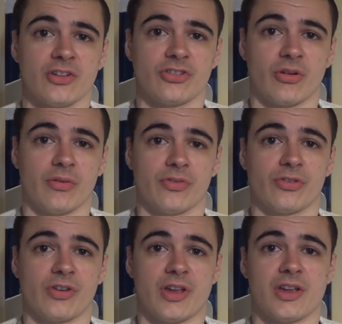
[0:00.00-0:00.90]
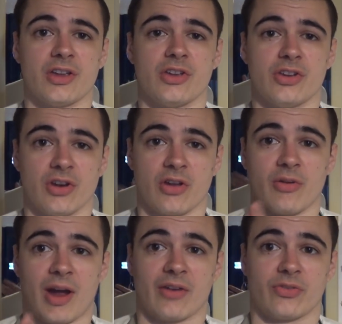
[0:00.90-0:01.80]
So obviously, you know
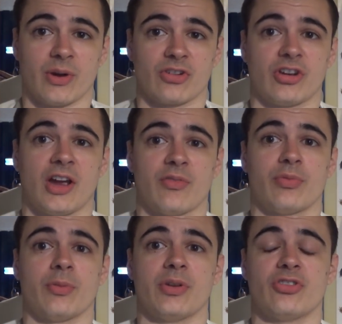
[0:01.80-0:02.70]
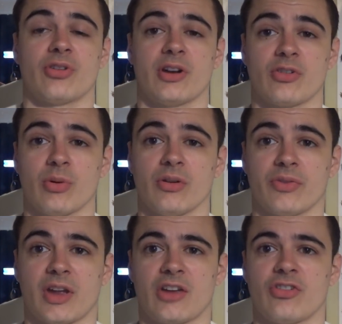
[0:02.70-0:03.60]
you have to actually have properly trained
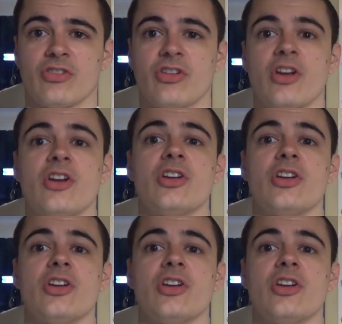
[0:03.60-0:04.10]
qualifications.